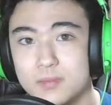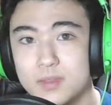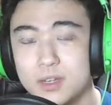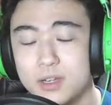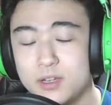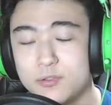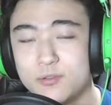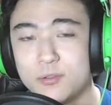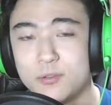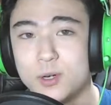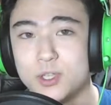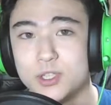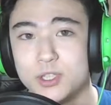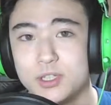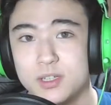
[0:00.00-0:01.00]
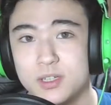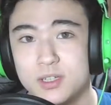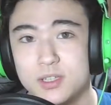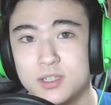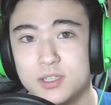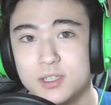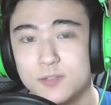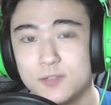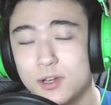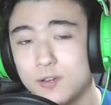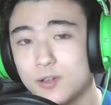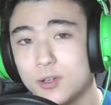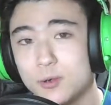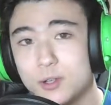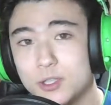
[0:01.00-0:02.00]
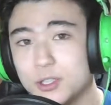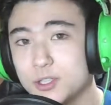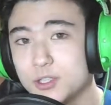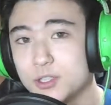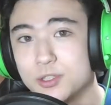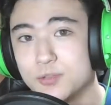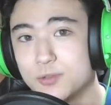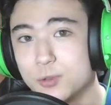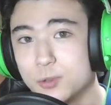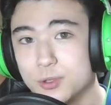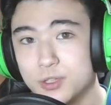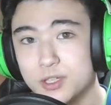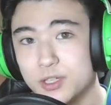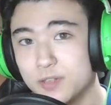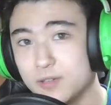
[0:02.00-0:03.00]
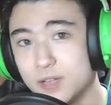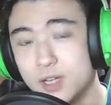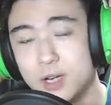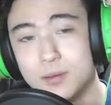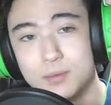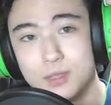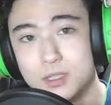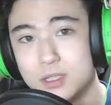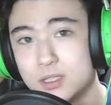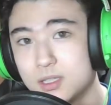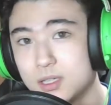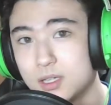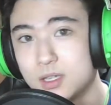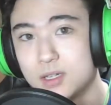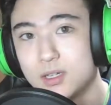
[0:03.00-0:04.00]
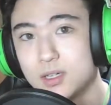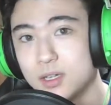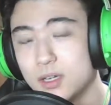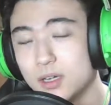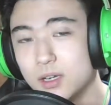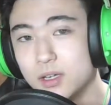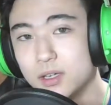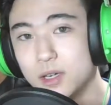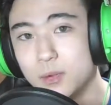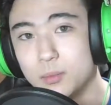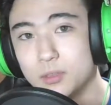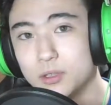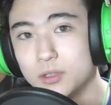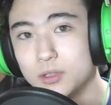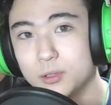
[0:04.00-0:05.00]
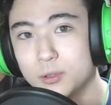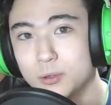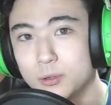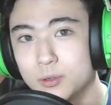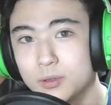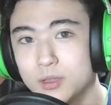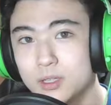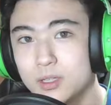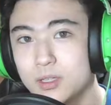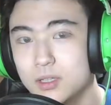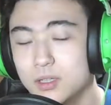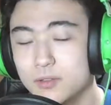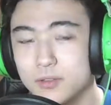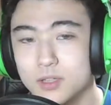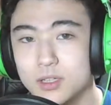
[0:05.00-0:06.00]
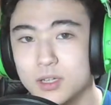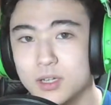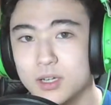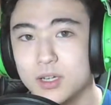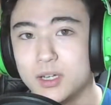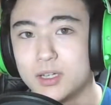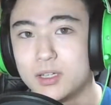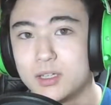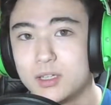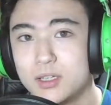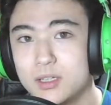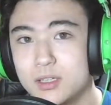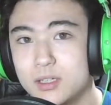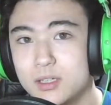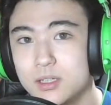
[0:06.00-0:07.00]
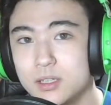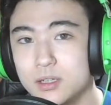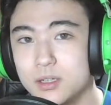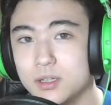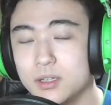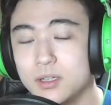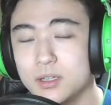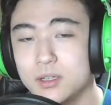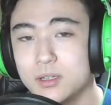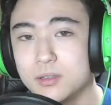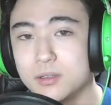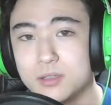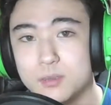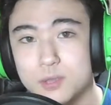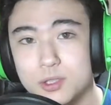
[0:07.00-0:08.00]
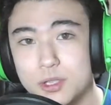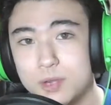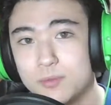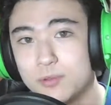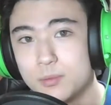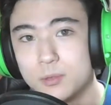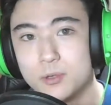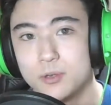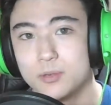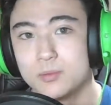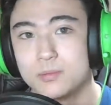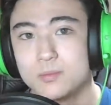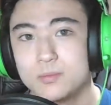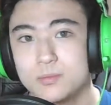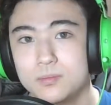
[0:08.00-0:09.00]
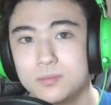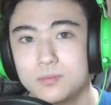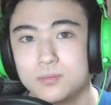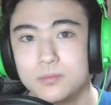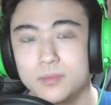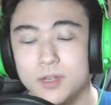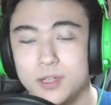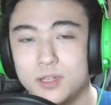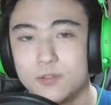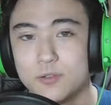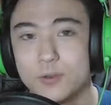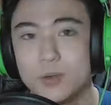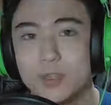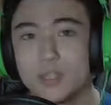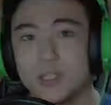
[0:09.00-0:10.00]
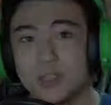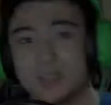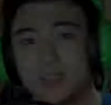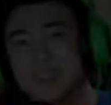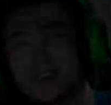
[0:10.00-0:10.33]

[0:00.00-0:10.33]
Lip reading: Thank you for watching, guys. If you have any questions, of course, leave the comments down below, leave a like, and subscribe for more. Thank you for watching.